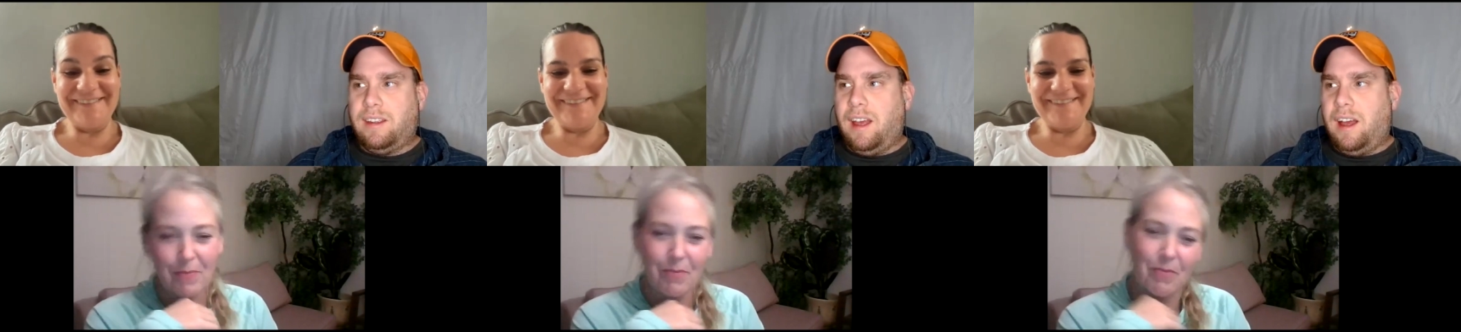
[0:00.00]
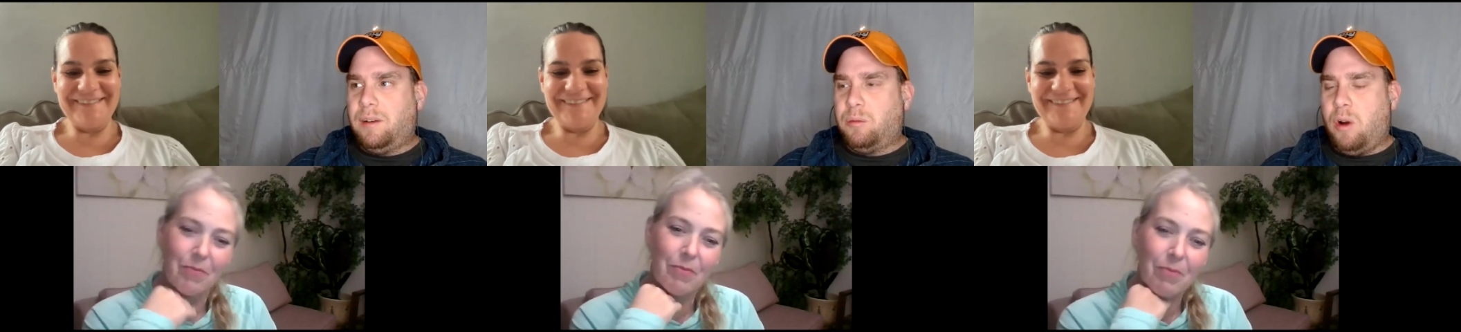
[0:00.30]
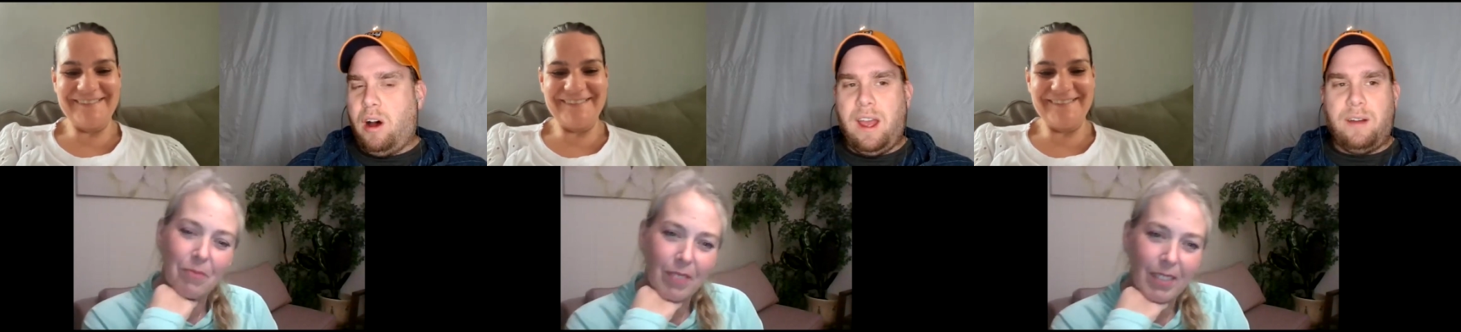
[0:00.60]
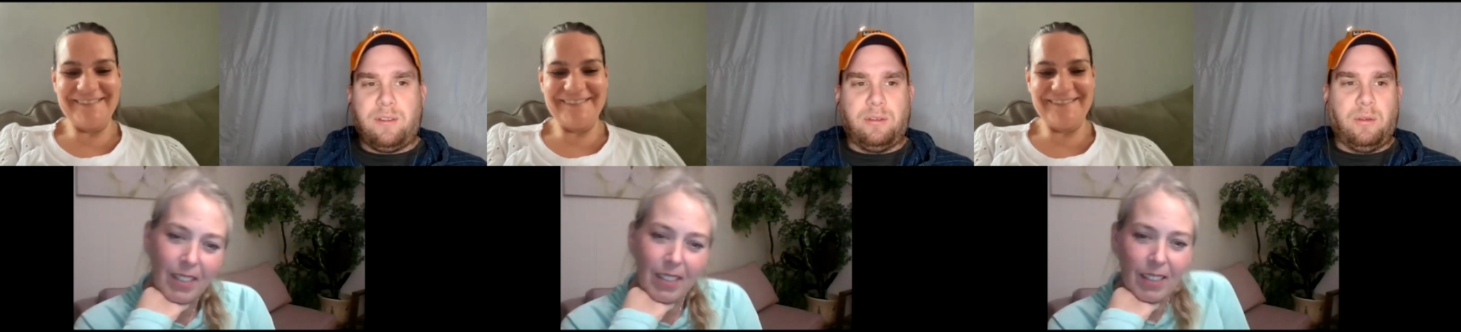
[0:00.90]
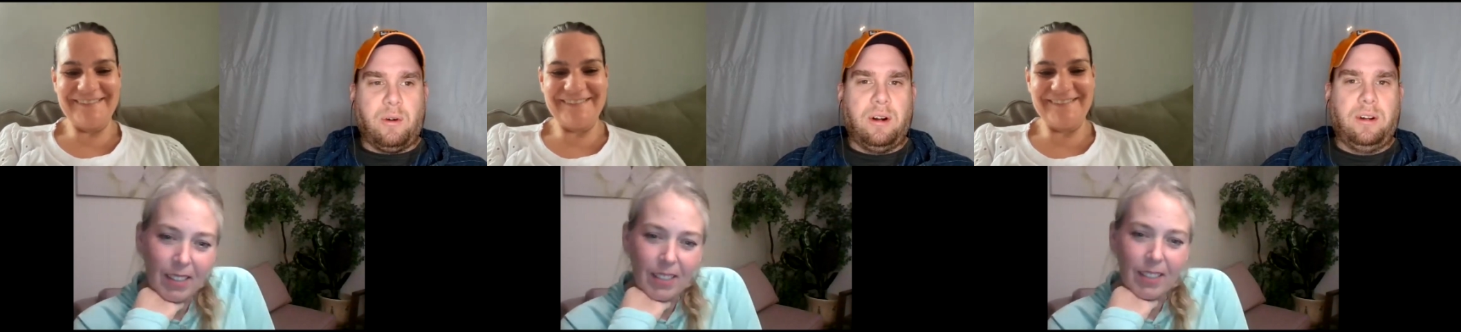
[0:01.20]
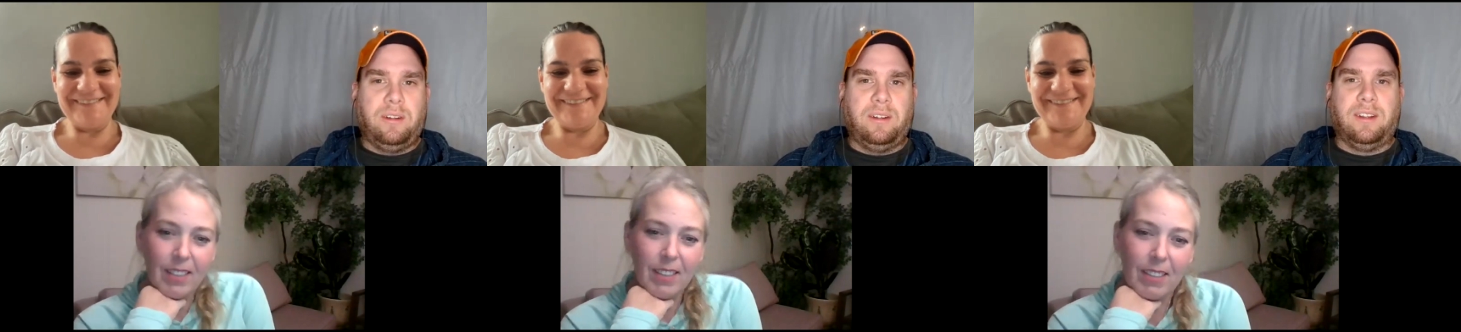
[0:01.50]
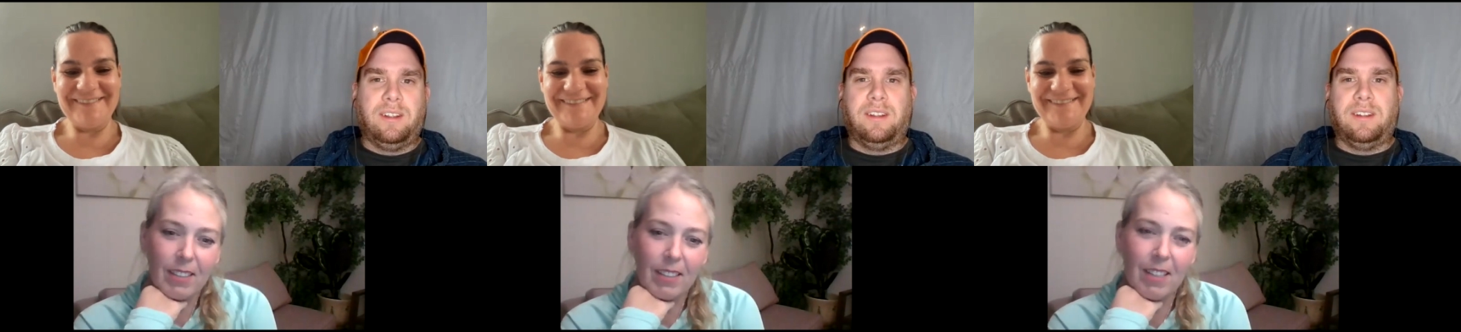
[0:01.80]
Speaker 1: Yeah, raw after four.
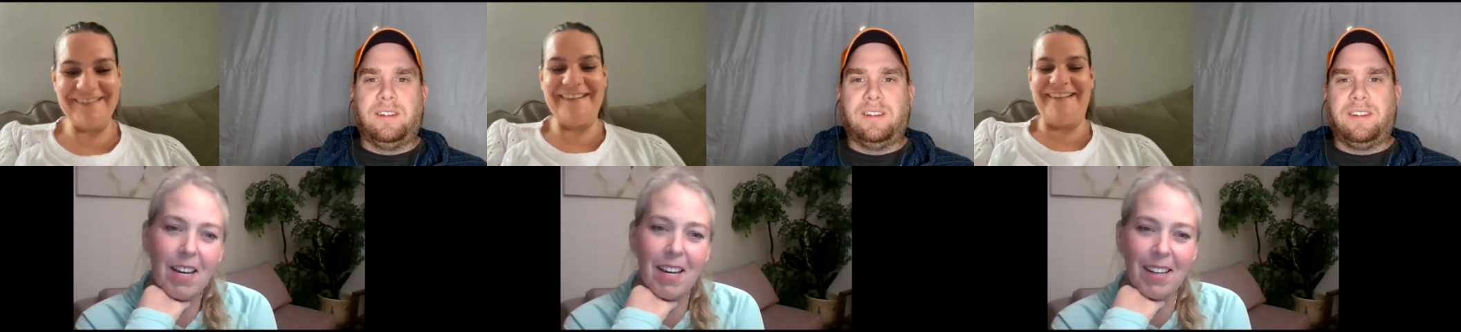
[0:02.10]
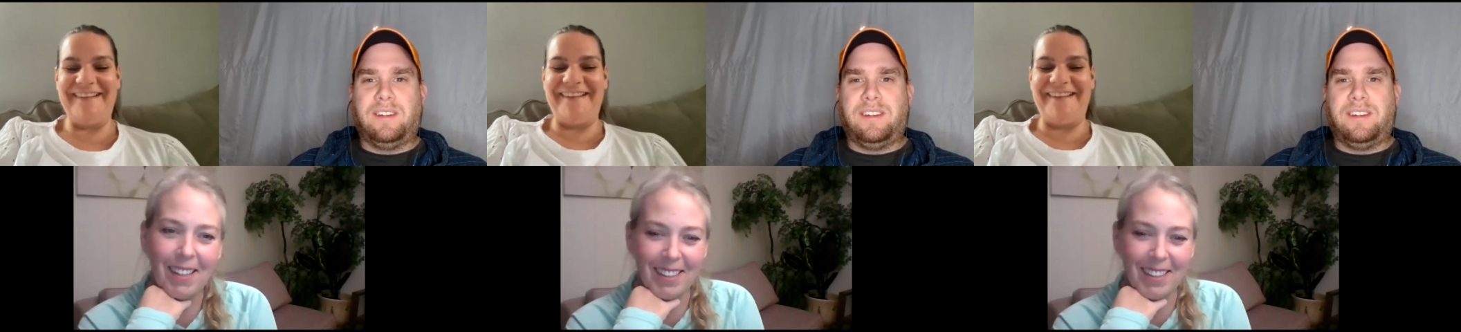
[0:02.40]
yeah.